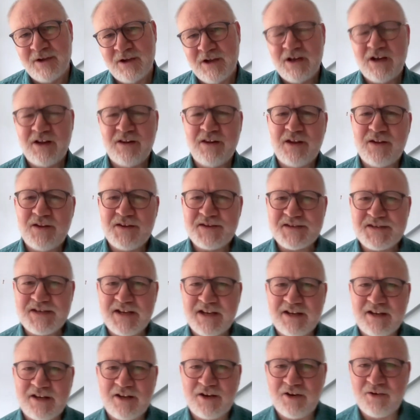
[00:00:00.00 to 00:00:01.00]
And then the
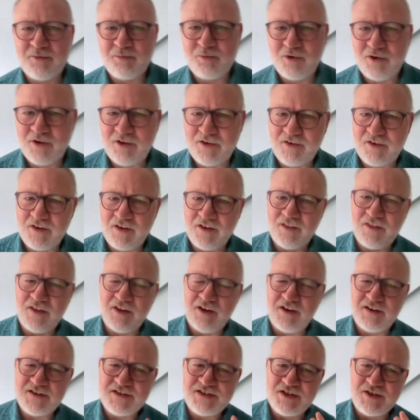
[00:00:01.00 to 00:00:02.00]
second word
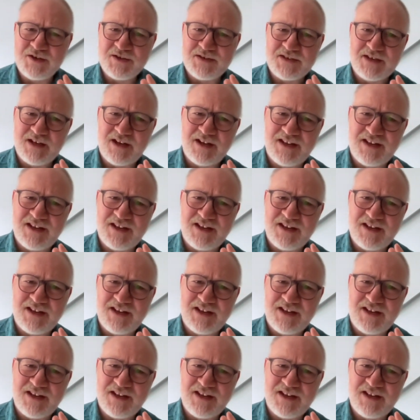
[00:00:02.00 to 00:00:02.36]
that is used there